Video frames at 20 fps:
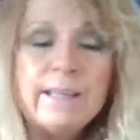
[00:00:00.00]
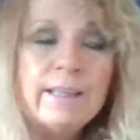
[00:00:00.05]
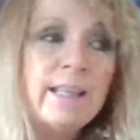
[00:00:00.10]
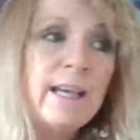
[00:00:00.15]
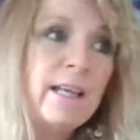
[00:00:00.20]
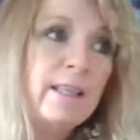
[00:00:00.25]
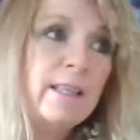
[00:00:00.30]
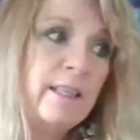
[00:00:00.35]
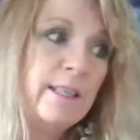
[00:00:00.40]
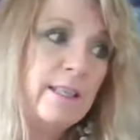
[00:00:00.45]
find
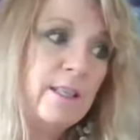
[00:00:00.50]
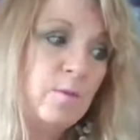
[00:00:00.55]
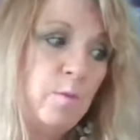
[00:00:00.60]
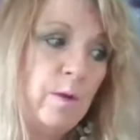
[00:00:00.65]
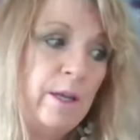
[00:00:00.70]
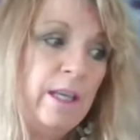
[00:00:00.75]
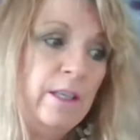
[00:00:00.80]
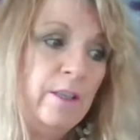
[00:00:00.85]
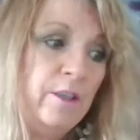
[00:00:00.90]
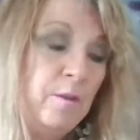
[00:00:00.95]
that this
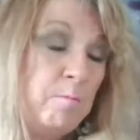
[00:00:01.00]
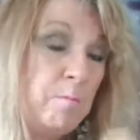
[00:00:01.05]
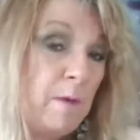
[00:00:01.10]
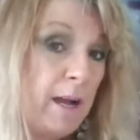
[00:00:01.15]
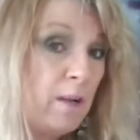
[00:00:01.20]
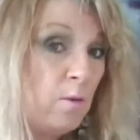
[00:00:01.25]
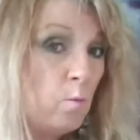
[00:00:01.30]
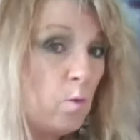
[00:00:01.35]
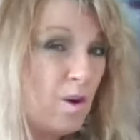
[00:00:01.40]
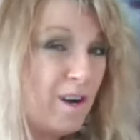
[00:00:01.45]
week you
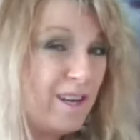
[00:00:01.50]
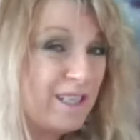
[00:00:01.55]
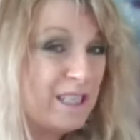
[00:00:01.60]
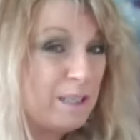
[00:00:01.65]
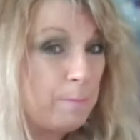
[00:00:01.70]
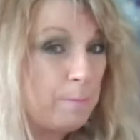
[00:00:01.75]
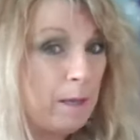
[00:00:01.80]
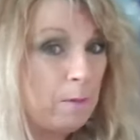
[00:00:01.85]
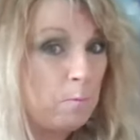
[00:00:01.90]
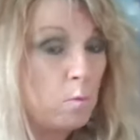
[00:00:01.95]
might want to
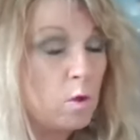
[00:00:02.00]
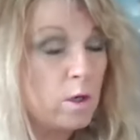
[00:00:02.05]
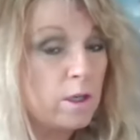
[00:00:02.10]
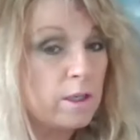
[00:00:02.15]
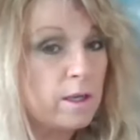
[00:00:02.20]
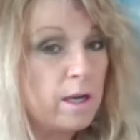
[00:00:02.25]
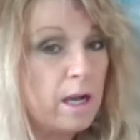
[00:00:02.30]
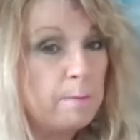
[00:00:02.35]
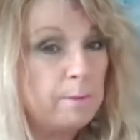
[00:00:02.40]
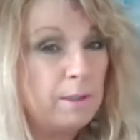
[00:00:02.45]
spend more
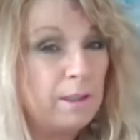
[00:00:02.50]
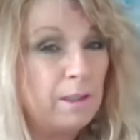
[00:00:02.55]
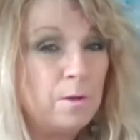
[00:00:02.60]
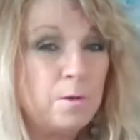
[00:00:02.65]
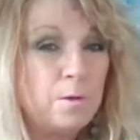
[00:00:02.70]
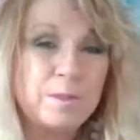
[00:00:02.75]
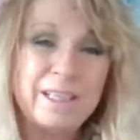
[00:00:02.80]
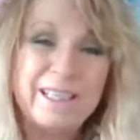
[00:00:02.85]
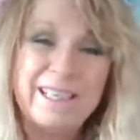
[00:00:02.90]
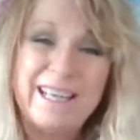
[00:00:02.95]
time
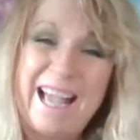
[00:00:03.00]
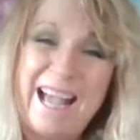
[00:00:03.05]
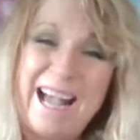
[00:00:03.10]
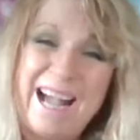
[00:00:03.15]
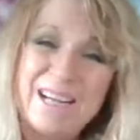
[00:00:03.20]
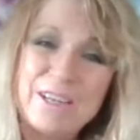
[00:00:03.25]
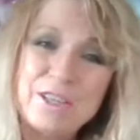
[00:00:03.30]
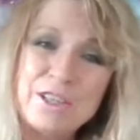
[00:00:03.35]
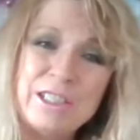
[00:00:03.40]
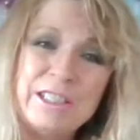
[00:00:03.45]
alone. And
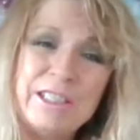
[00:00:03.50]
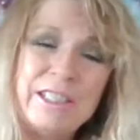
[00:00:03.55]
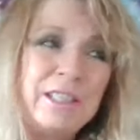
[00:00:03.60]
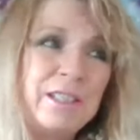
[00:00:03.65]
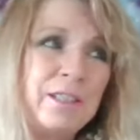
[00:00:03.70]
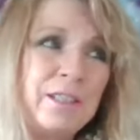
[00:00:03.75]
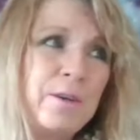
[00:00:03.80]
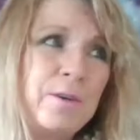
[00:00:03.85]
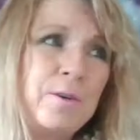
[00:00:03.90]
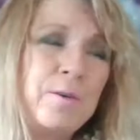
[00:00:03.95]
actually,
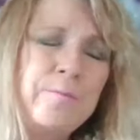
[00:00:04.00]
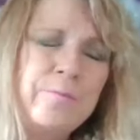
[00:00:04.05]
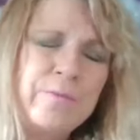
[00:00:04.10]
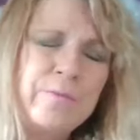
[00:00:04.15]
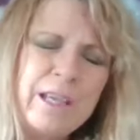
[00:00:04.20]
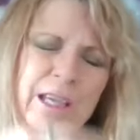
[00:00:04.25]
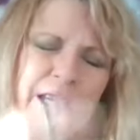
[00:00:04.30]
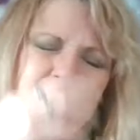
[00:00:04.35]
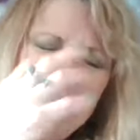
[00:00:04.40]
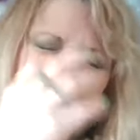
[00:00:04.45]
you know,
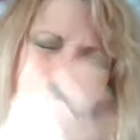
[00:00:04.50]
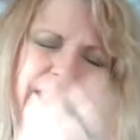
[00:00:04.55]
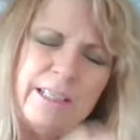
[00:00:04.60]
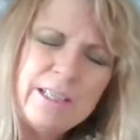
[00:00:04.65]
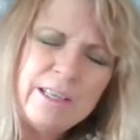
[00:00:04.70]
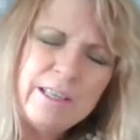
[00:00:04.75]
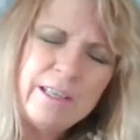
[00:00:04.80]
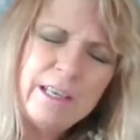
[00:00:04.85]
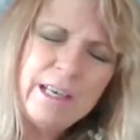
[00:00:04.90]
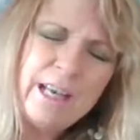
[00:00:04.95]

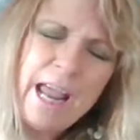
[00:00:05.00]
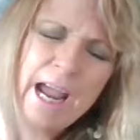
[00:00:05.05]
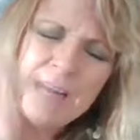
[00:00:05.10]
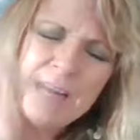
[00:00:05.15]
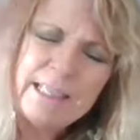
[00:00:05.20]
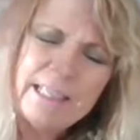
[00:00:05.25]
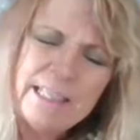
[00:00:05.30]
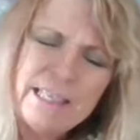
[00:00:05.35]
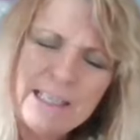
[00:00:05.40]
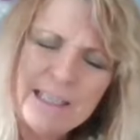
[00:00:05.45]
into the
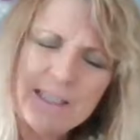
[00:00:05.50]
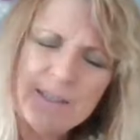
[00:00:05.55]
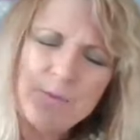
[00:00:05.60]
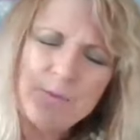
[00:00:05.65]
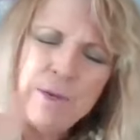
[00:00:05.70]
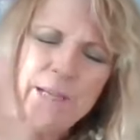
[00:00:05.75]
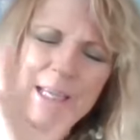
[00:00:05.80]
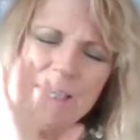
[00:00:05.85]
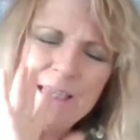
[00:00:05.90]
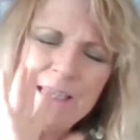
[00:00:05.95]
next six
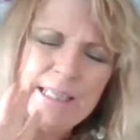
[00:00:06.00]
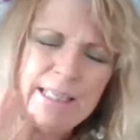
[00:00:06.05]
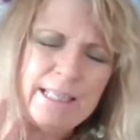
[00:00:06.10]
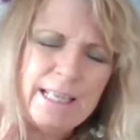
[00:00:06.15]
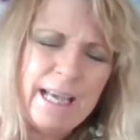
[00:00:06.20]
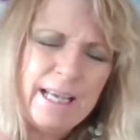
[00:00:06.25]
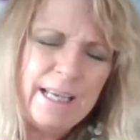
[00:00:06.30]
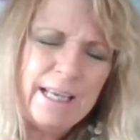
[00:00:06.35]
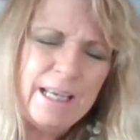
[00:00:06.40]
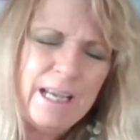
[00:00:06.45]
weeks,
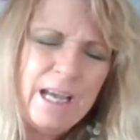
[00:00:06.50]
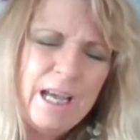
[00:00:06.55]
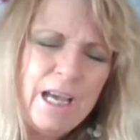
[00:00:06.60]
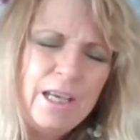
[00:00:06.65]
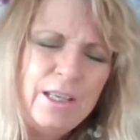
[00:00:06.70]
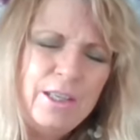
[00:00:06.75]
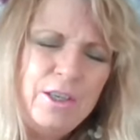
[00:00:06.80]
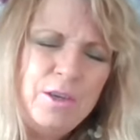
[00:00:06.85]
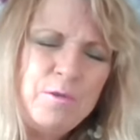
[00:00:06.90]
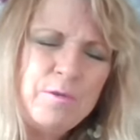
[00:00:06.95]

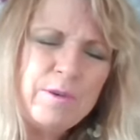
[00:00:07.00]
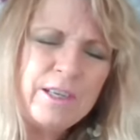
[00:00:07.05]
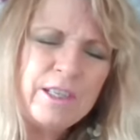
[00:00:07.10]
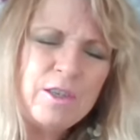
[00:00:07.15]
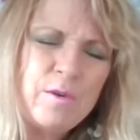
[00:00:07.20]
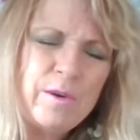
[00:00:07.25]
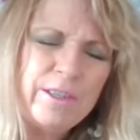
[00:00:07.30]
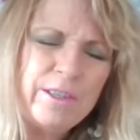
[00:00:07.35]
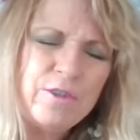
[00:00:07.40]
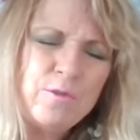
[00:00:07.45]
you are
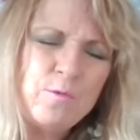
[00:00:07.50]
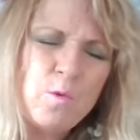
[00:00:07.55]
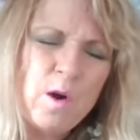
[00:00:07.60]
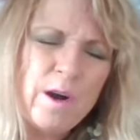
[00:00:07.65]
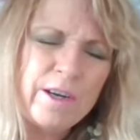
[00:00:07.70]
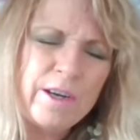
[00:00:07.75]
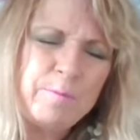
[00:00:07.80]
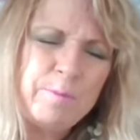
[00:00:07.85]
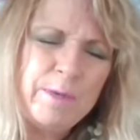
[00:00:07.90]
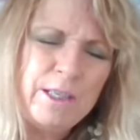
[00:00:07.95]
going to
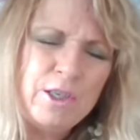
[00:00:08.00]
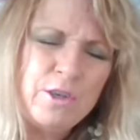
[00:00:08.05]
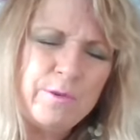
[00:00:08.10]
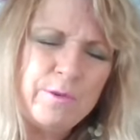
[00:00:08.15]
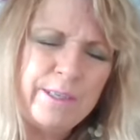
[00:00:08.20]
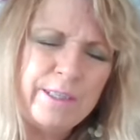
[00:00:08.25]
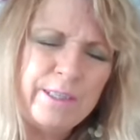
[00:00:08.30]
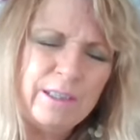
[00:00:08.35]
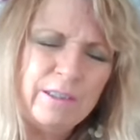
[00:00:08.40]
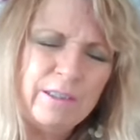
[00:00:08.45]
want to be
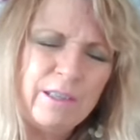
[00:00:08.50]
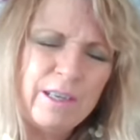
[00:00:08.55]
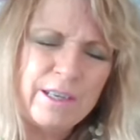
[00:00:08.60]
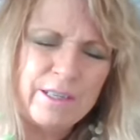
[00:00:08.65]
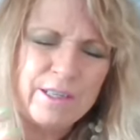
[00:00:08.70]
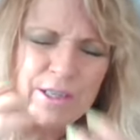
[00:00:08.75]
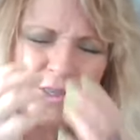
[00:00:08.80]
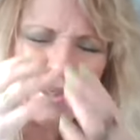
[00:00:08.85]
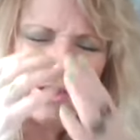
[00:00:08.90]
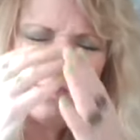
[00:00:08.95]
doing a
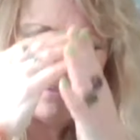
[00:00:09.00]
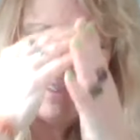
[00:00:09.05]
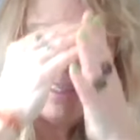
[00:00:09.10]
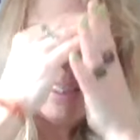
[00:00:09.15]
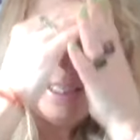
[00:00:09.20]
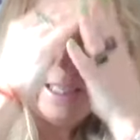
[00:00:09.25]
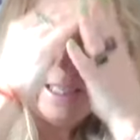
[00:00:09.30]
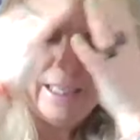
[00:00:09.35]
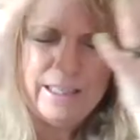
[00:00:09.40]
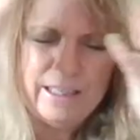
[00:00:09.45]
lot of
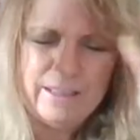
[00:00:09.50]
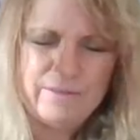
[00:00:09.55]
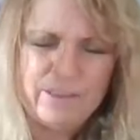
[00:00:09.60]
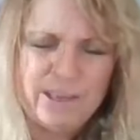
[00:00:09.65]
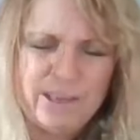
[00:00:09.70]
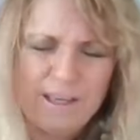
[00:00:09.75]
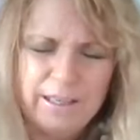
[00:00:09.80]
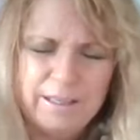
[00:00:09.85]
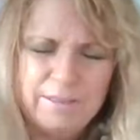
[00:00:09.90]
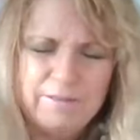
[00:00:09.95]
surfacing
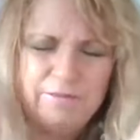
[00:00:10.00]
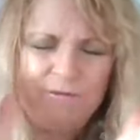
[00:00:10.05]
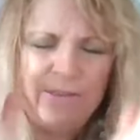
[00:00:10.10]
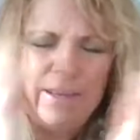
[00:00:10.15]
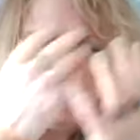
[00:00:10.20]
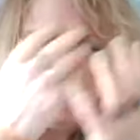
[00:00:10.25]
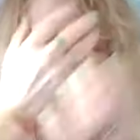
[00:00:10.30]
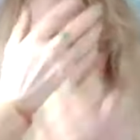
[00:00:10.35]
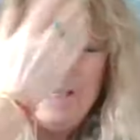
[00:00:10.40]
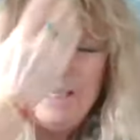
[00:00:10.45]
and, and
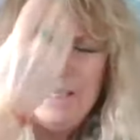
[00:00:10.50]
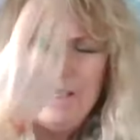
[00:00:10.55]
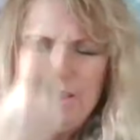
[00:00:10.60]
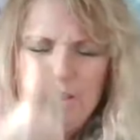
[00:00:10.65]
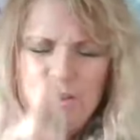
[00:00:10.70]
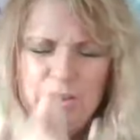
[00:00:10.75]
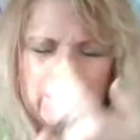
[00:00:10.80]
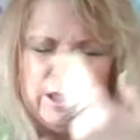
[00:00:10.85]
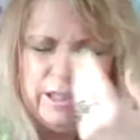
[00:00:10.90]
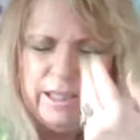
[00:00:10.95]
facing
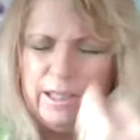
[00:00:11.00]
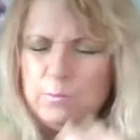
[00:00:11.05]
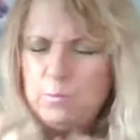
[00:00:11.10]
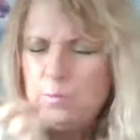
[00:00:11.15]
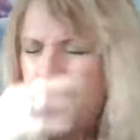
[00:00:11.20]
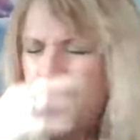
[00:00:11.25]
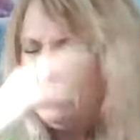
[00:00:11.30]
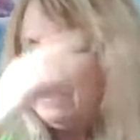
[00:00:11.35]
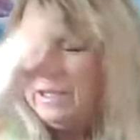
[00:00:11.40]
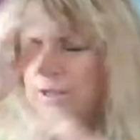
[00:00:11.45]
and
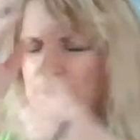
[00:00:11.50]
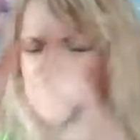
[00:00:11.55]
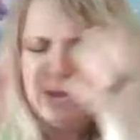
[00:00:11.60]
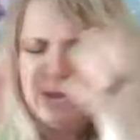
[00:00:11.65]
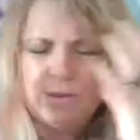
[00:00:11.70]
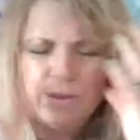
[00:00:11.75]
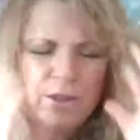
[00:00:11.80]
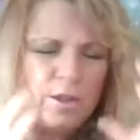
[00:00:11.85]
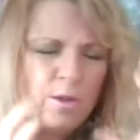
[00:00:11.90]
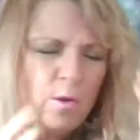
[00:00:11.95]
looking within
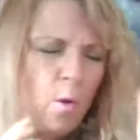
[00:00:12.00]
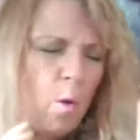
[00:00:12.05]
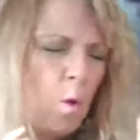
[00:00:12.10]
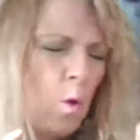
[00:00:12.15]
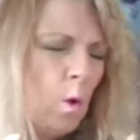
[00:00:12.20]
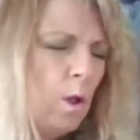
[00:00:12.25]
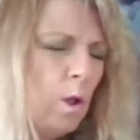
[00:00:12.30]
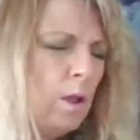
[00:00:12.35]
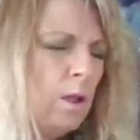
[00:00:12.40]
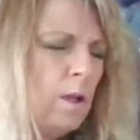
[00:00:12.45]
your
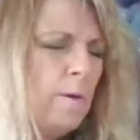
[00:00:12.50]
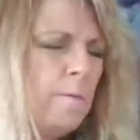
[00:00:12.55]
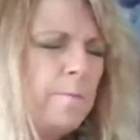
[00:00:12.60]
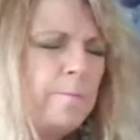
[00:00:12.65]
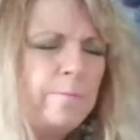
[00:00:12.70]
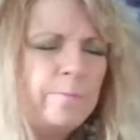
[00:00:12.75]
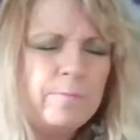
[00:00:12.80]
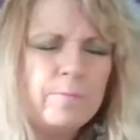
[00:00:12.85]
soul,